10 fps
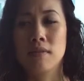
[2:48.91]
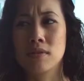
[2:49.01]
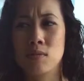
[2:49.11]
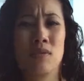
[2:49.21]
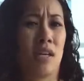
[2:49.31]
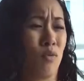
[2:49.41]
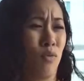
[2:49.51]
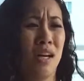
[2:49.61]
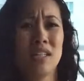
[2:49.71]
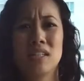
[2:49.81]
Someone's like,
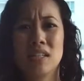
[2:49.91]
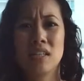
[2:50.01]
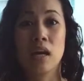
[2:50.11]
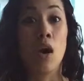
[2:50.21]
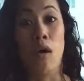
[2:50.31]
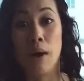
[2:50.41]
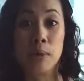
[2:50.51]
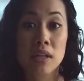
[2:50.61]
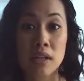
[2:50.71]
what? Oh, I'm going to